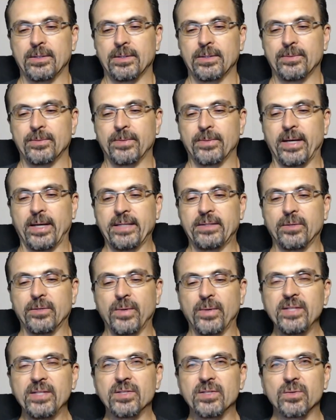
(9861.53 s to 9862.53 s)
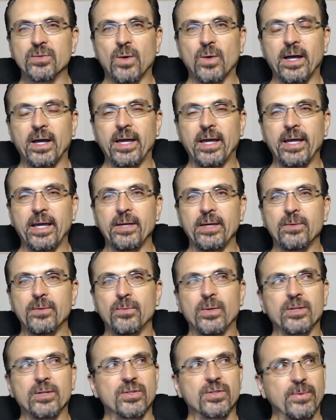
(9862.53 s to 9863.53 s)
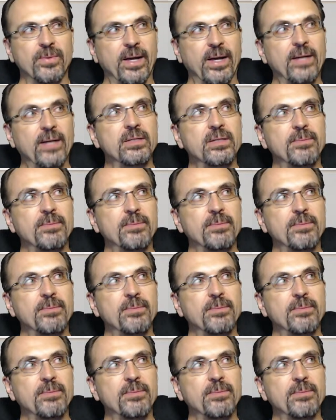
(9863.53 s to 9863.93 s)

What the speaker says: right? The reason why we're surrounded